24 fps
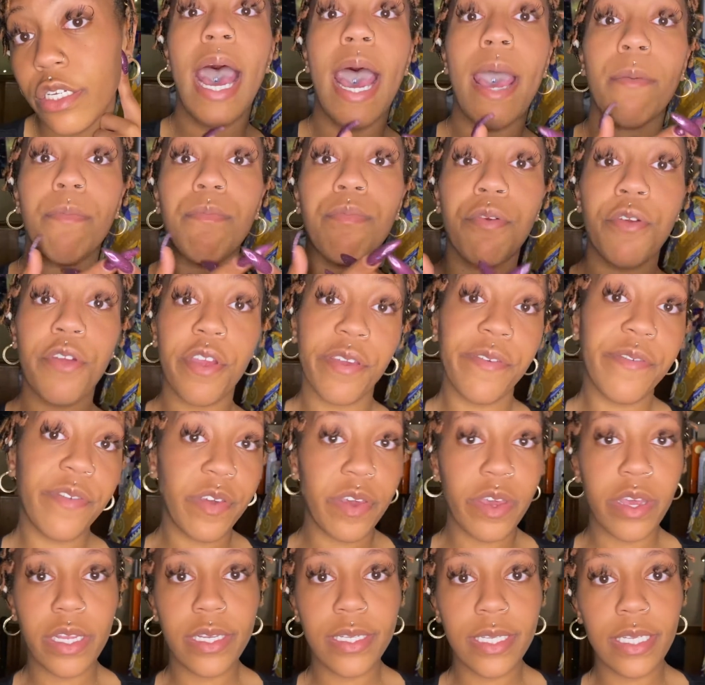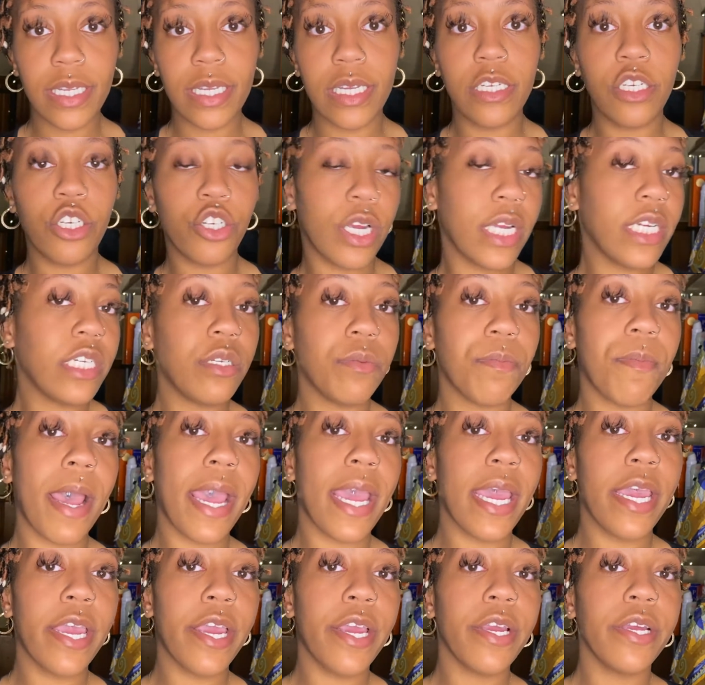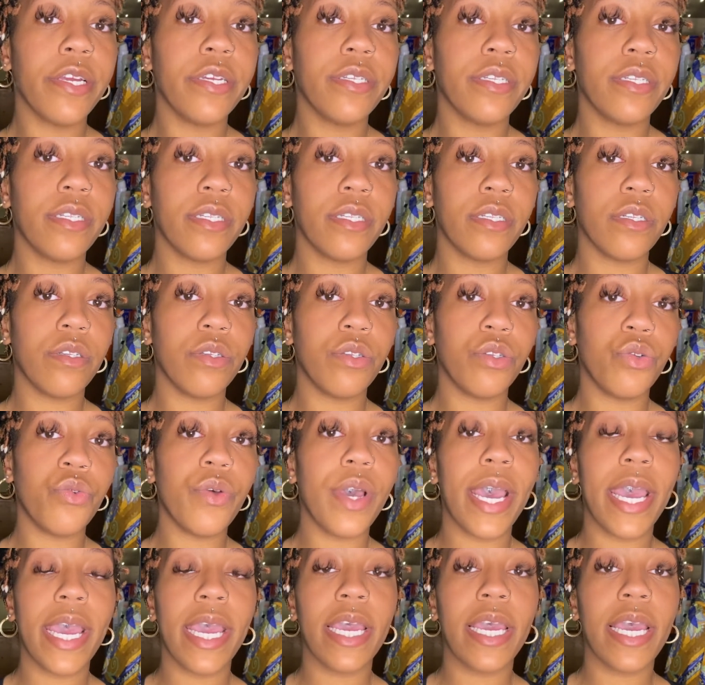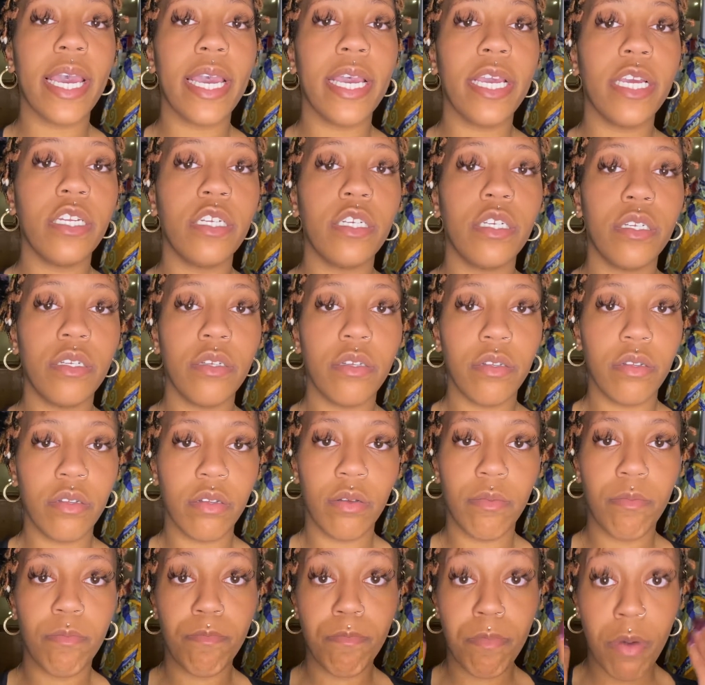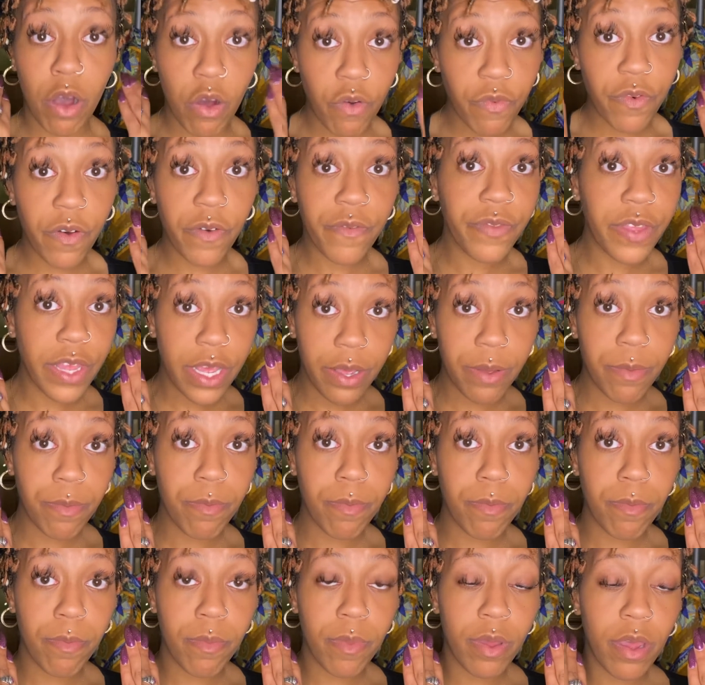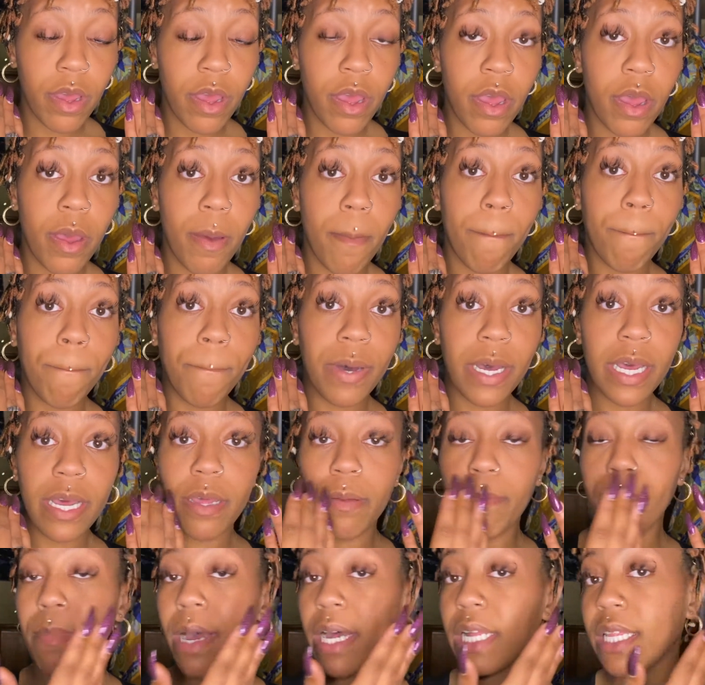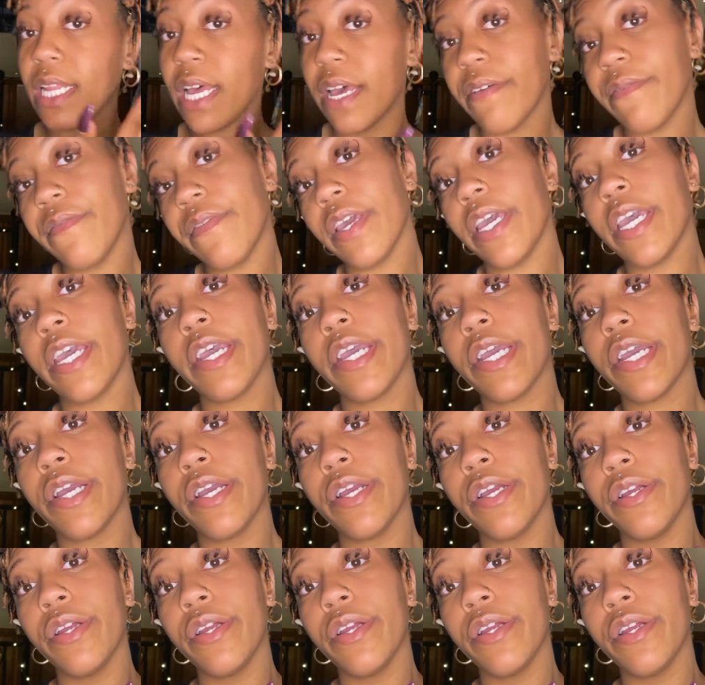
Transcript: I previously stretched my ears to an 8 gauge, both of them, but my left ear